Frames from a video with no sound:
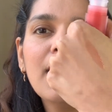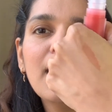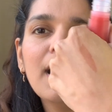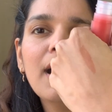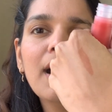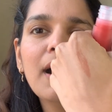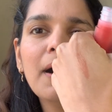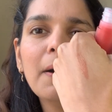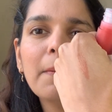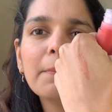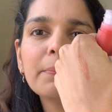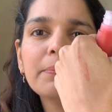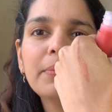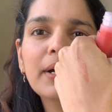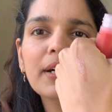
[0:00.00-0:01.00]

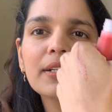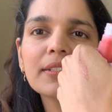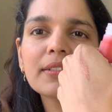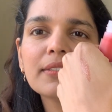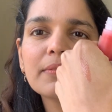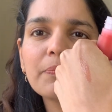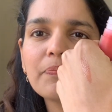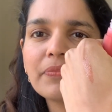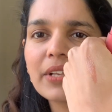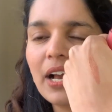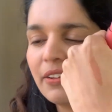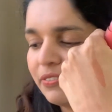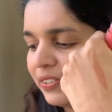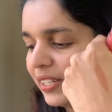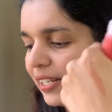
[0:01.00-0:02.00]
but
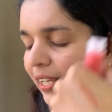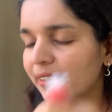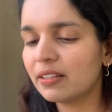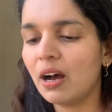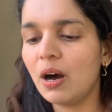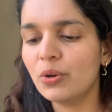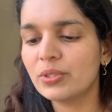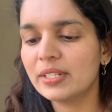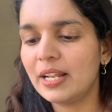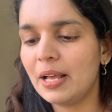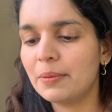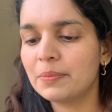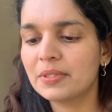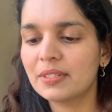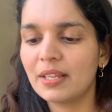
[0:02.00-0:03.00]
I feel like the House
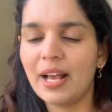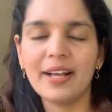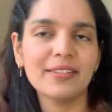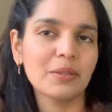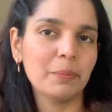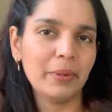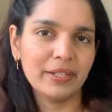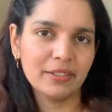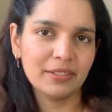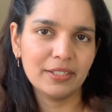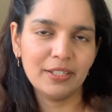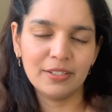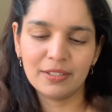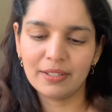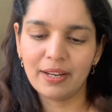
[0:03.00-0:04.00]
Labs has a better
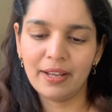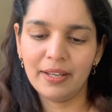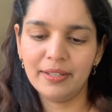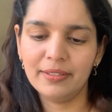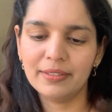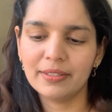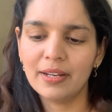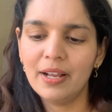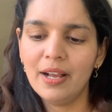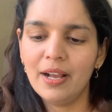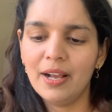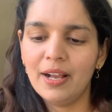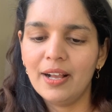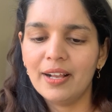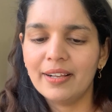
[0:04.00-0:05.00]
tint, and
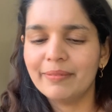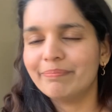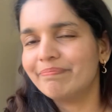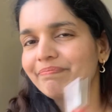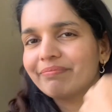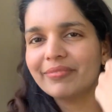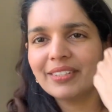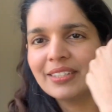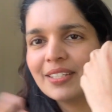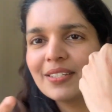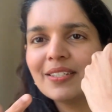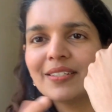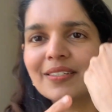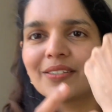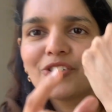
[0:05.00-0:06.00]
this
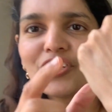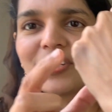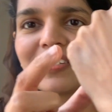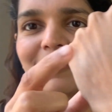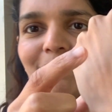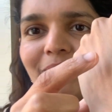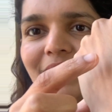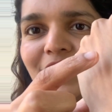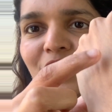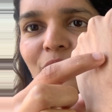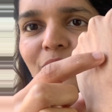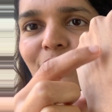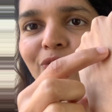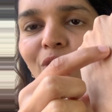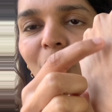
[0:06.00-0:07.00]
is just, you know,
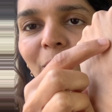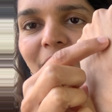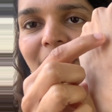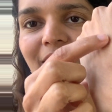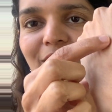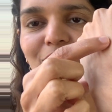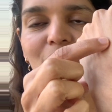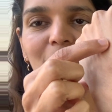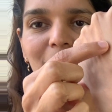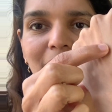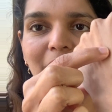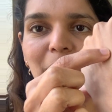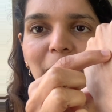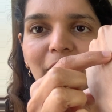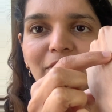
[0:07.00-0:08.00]
the formula is not
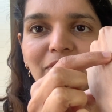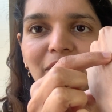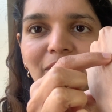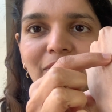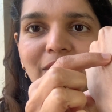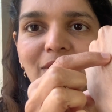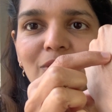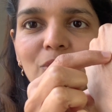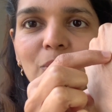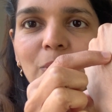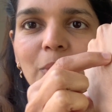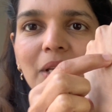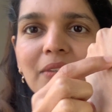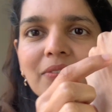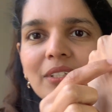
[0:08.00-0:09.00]
really my favorite.
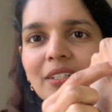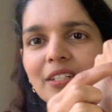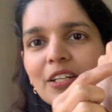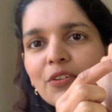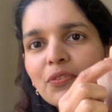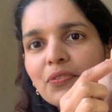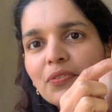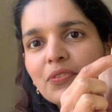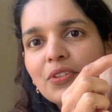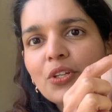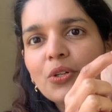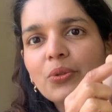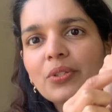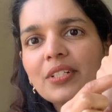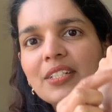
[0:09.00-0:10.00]
So even if, you
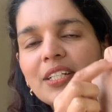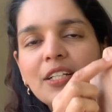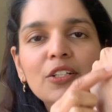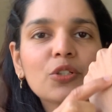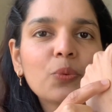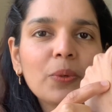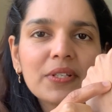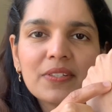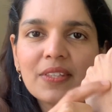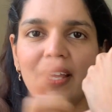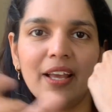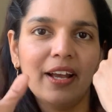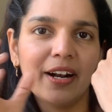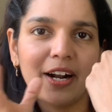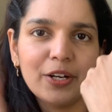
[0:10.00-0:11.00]
know, the tint was
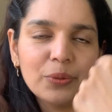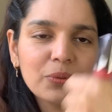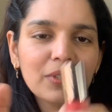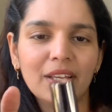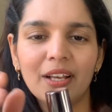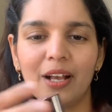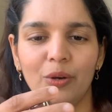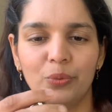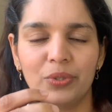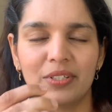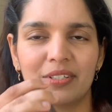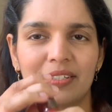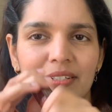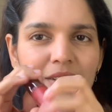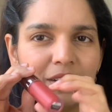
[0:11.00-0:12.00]
there, I don't think I would
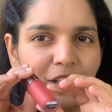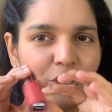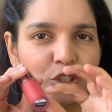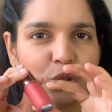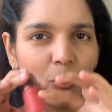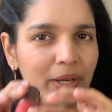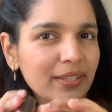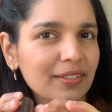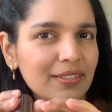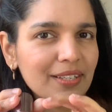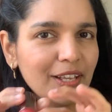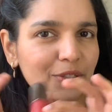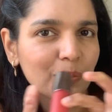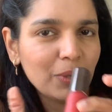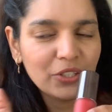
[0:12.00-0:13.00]
still enjoy this
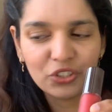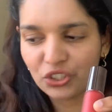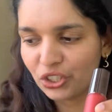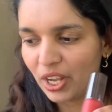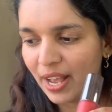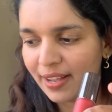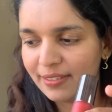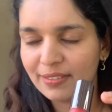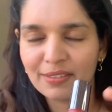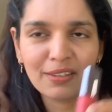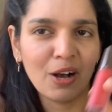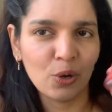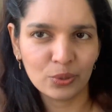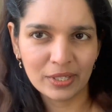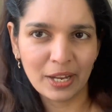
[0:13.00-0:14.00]
as much as the
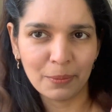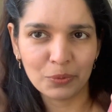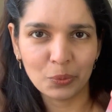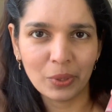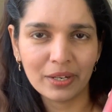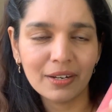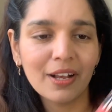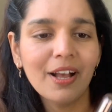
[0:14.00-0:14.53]
House Labs one.